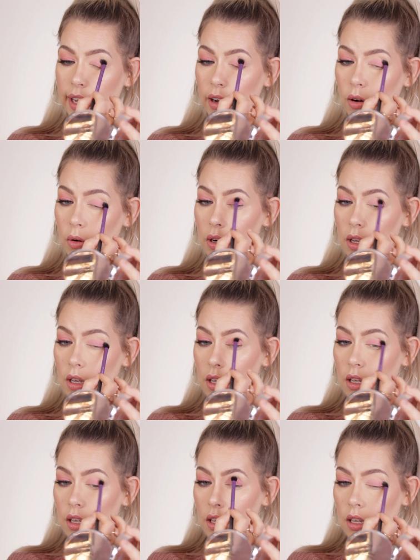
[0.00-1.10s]
out
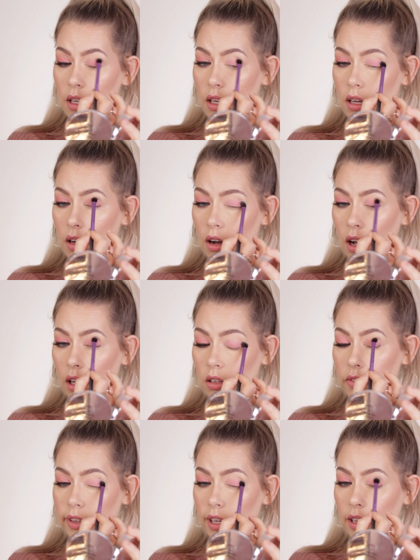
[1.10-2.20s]
all
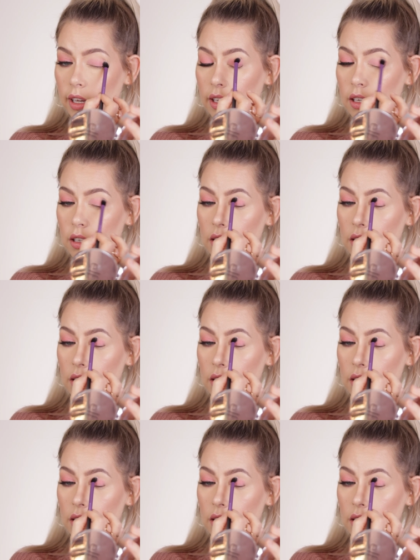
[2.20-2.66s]
over the lid.